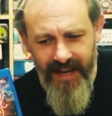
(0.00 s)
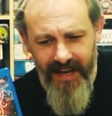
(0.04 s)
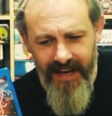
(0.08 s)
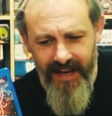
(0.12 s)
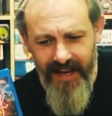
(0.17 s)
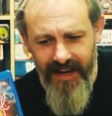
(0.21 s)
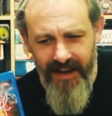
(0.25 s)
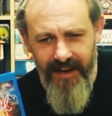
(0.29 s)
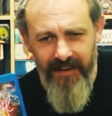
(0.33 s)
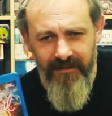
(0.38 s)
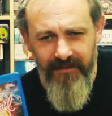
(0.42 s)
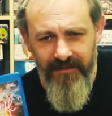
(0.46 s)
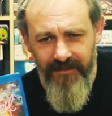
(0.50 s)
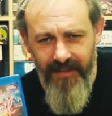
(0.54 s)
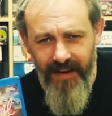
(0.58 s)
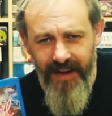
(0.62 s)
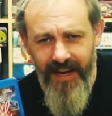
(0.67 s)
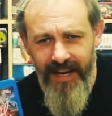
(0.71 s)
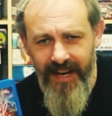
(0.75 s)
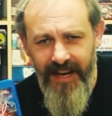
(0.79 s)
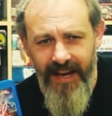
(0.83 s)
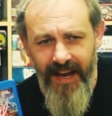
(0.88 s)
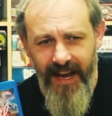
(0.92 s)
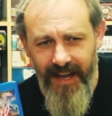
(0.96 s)
um,
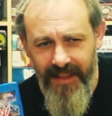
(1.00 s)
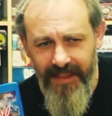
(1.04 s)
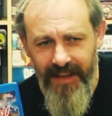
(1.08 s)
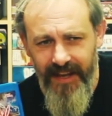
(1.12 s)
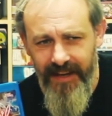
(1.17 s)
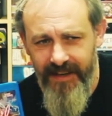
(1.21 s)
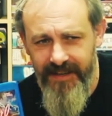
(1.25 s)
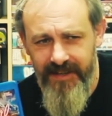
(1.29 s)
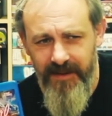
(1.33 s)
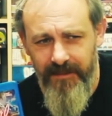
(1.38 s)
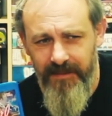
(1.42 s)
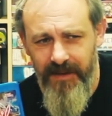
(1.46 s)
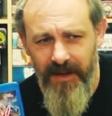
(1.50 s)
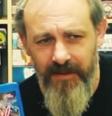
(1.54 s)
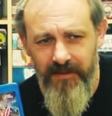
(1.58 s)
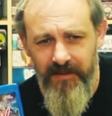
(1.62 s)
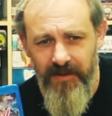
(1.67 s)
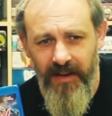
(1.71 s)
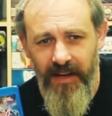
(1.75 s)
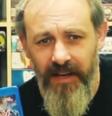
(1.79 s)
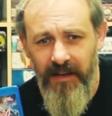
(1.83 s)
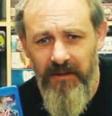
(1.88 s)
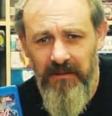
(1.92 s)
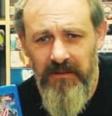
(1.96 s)
funny, and then sometimes
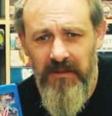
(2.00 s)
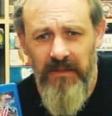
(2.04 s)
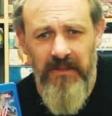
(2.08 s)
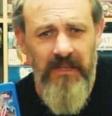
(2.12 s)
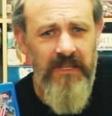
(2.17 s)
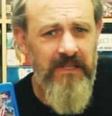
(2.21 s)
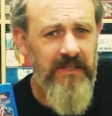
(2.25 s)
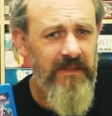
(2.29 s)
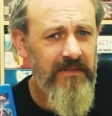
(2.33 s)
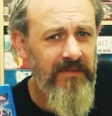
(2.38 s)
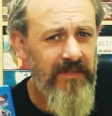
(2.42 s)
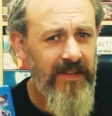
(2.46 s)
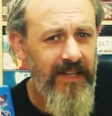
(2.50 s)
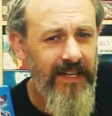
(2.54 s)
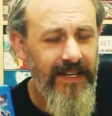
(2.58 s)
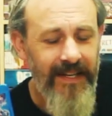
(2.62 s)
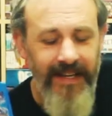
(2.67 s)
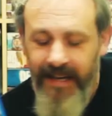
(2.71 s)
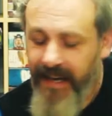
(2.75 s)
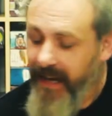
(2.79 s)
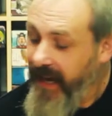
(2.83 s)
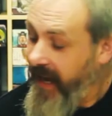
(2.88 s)
you're like, oh god, that's not funny.